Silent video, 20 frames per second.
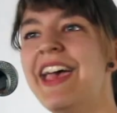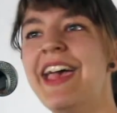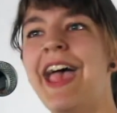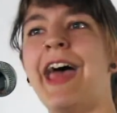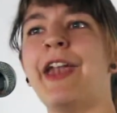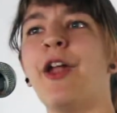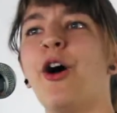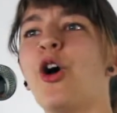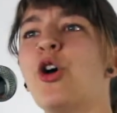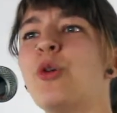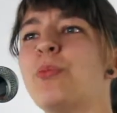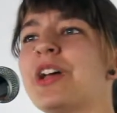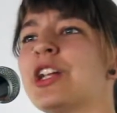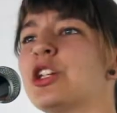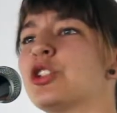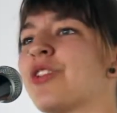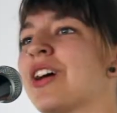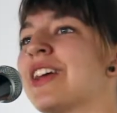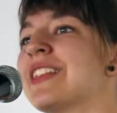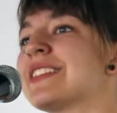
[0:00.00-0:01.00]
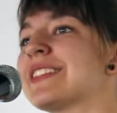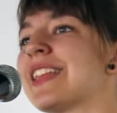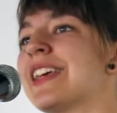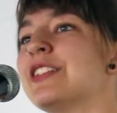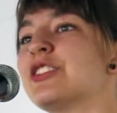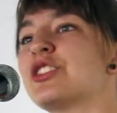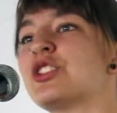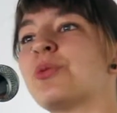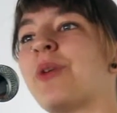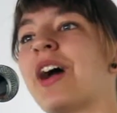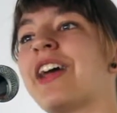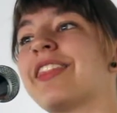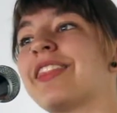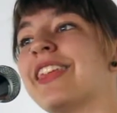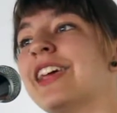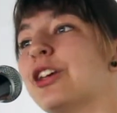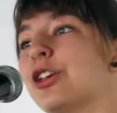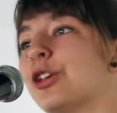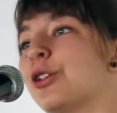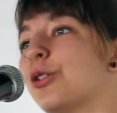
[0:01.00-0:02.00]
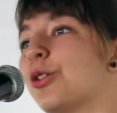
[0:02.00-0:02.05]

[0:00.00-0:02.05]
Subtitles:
and hope it translates to I think you